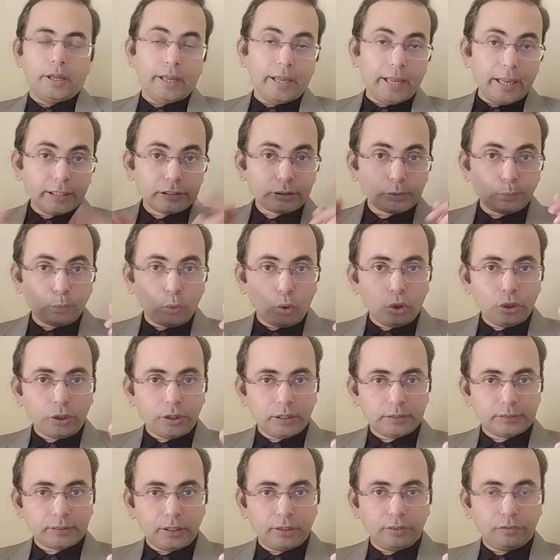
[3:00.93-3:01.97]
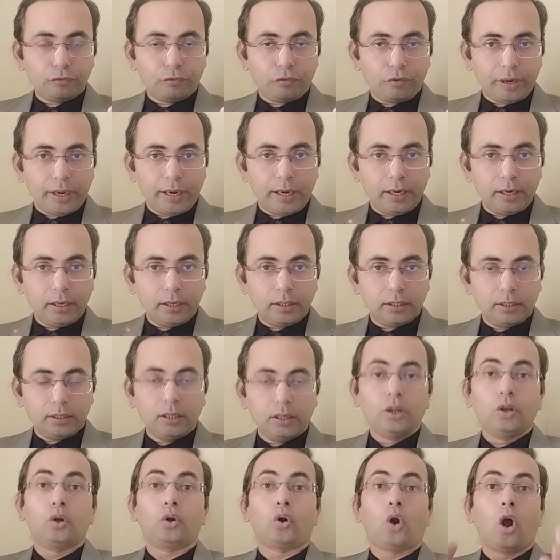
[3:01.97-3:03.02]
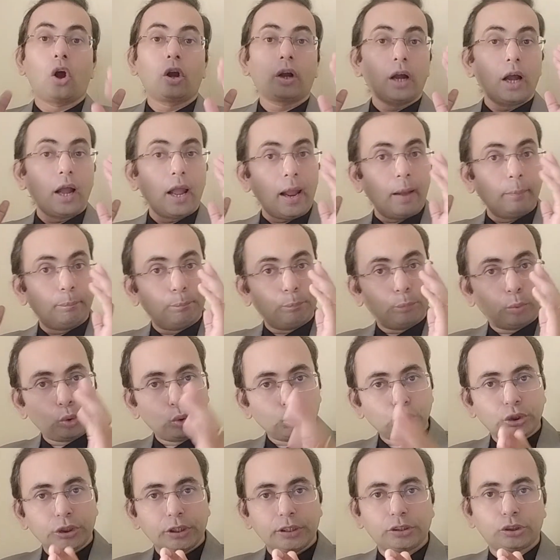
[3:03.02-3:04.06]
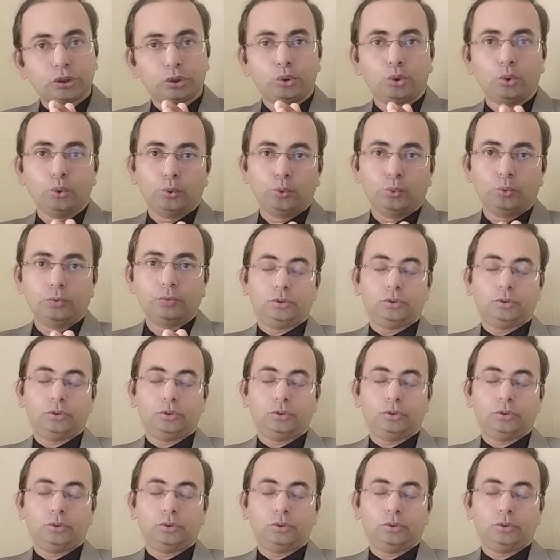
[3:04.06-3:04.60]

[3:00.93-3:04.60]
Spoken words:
Export doesn't fail, wrong approaches do.